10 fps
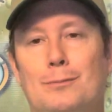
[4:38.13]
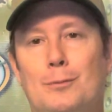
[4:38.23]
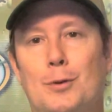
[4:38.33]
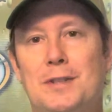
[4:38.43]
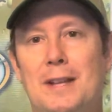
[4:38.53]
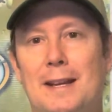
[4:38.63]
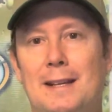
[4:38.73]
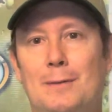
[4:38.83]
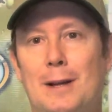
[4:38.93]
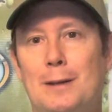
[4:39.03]
was
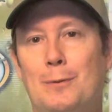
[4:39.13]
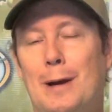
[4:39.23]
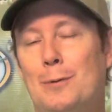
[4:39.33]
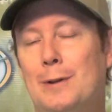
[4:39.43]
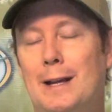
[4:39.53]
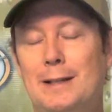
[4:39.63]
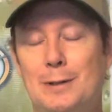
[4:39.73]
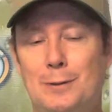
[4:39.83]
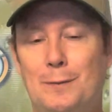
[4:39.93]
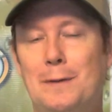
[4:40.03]
thinking, like, why would I
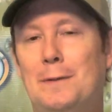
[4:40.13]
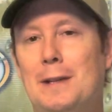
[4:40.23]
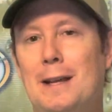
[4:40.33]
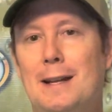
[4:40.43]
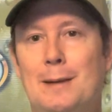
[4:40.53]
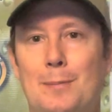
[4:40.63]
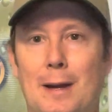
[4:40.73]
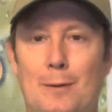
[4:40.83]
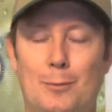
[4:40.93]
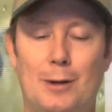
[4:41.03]
use 50, 80
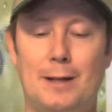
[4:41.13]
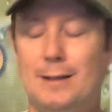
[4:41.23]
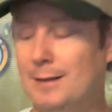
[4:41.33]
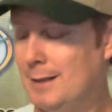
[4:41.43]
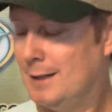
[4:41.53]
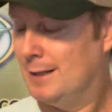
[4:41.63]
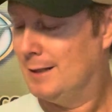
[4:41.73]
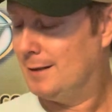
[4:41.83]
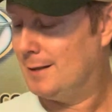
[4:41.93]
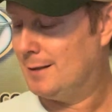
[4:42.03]
pound braid?
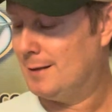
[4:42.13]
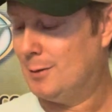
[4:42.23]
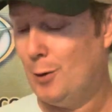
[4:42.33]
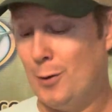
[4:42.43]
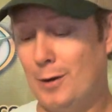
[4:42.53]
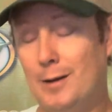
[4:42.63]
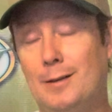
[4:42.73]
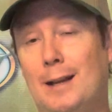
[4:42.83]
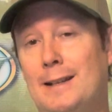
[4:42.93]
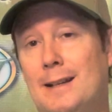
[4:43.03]
Or
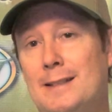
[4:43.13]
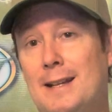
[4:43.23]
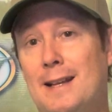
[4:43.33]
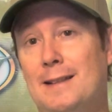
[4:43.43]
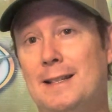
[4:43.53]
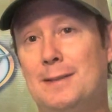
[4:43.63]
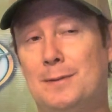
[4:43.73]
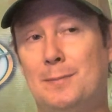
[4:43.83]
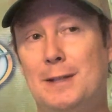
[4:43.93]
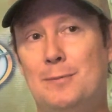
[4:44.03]
like I said,
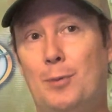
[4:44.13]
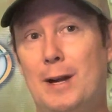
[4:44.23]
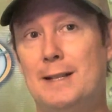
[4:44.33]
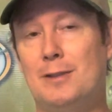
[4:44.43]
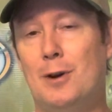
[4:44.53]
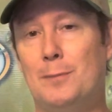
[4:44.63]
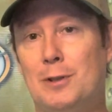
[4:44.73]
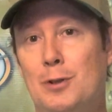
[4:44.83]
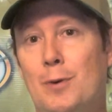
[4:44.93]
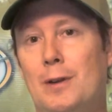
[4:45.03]
these braids go up to
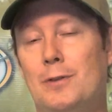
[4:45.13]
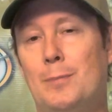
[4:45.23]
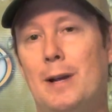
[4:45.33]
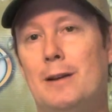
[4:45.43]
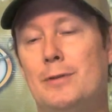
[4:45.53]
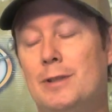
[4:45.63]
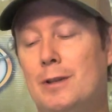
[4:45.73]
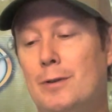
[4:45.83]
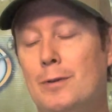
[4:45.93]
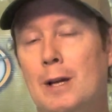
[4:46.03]
200 pounds.
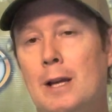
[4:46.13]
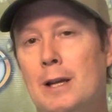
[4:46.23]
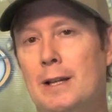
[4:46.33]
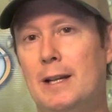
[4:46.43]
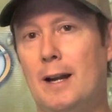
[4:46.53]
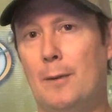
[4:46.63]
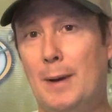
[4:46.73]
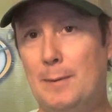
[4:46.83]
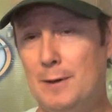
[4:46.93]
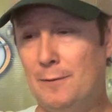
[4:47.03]
So,
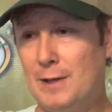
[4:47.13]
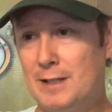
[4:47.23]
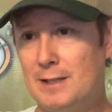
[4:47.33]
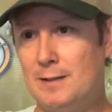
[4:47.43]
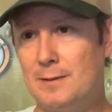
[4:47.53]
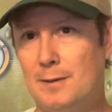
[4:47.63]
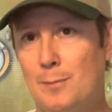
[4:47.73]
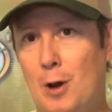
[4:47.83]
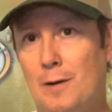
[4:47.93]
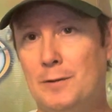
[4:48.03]
maybe you fish
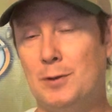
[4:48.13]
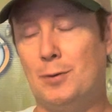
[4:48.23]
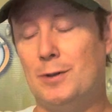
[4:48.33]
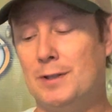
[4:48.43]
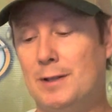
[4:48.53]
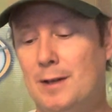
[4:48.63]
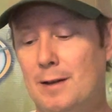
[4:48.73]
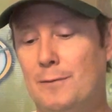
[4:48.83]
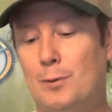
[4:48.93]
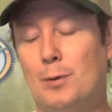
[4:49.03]
some offshore
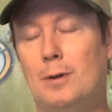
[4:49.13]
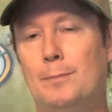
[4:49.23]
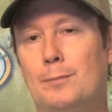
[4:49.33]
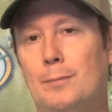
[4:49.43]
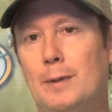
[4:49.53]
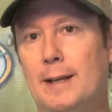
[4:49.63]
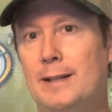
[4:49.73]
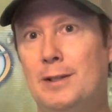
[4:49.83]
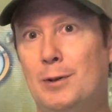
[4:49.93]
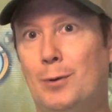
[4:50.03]
stuff or
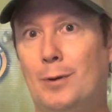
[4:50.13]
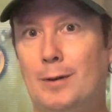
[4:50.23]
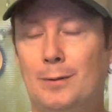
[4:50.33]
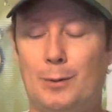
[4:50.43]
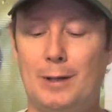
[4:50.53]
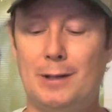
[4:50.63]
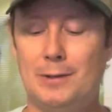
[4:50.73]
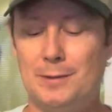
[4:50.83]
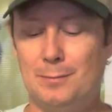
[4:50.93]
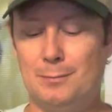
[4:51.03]
inshore where
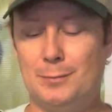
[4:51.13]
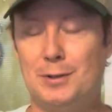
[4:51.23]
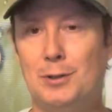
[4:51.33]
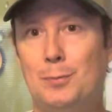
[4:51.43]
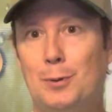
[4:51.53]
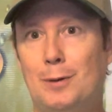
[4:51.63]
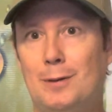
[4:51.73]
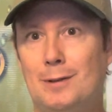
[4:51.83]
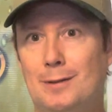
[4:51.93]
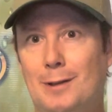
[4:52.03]
there's
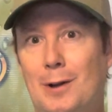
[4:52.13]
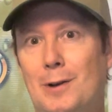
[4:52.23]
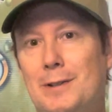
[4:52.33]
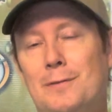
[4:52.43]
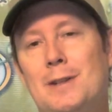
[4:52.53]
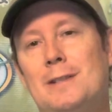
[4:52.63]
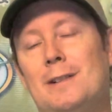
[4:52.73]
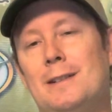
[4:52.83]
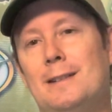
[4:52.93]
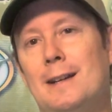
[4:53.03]
super large fish
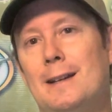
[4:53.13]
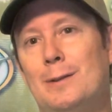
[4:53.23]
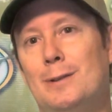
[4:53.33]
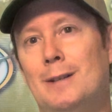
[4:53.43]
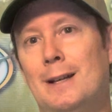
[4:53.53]
like that, or